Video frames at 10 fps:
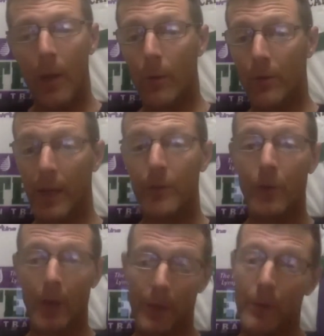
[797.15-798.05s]
Whereas
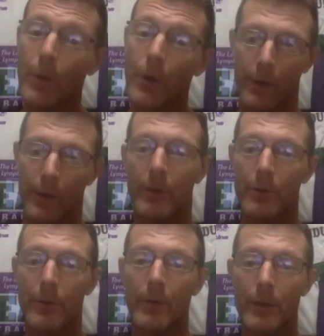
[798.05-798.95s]
outside on the road,
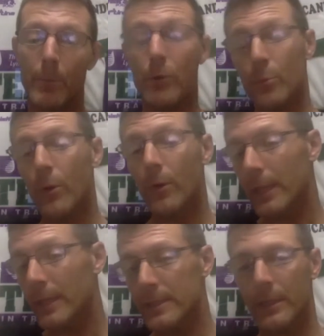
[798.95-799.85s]
it's much more
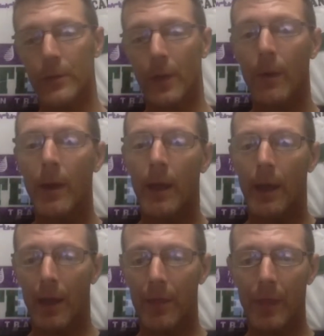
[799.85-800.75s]
realistic. So
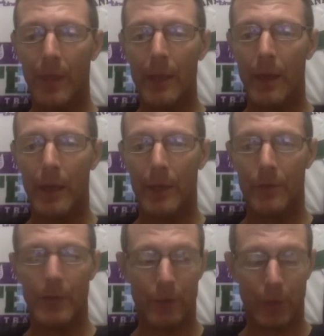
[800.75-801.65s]
I think
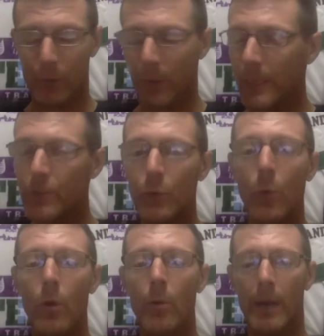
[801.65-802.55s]
it's a great
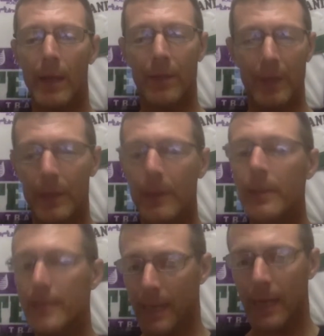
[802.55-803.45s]
tool, but I think you
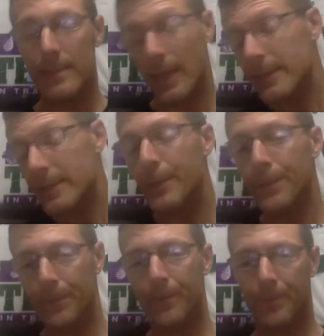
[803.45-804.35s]
need to get outside too.
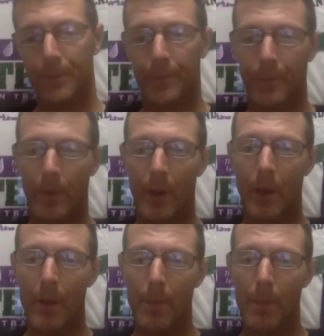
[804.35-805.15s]
Yeah.